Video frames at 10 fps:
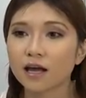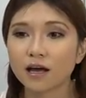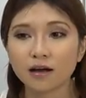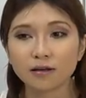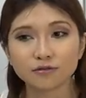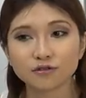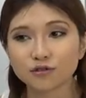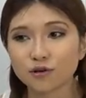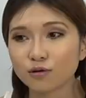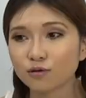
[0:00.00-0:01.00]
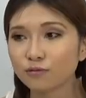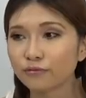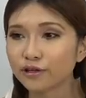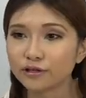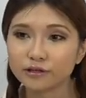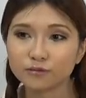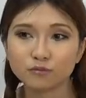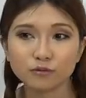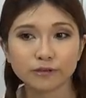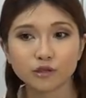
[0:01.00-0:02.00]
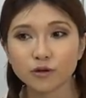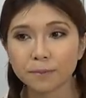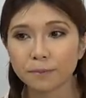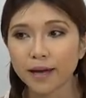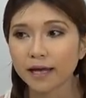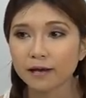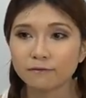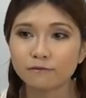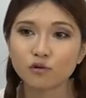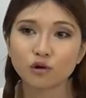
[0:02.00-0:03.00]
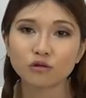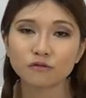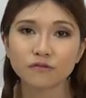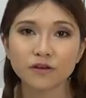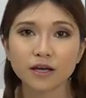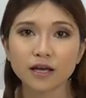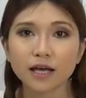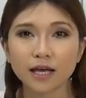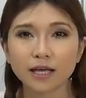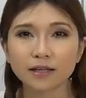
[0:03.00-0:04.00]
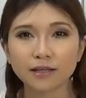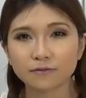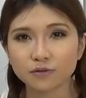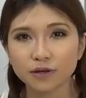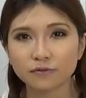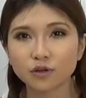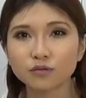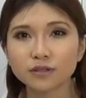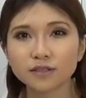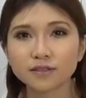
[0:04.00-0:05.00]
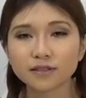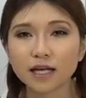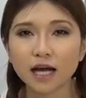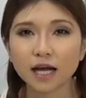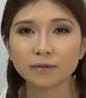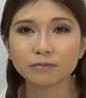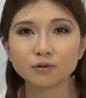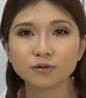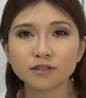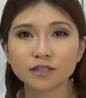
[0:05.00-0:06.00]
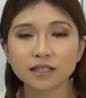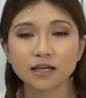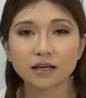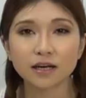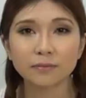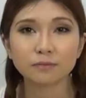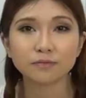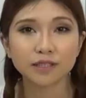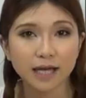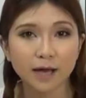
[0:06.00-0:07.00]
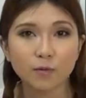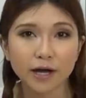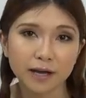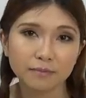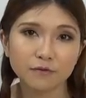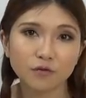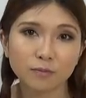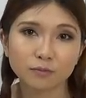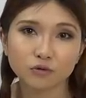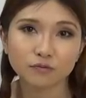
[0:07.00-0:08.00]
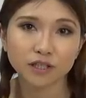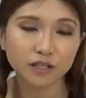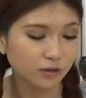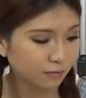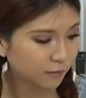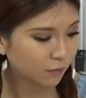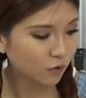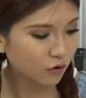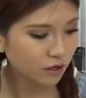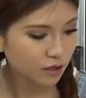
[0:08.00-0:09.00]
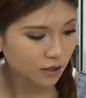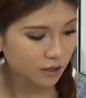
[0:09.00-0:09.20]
Uh, so we are we were going back and forth and if you have noticed, I posted a DIY MP4 boot video before,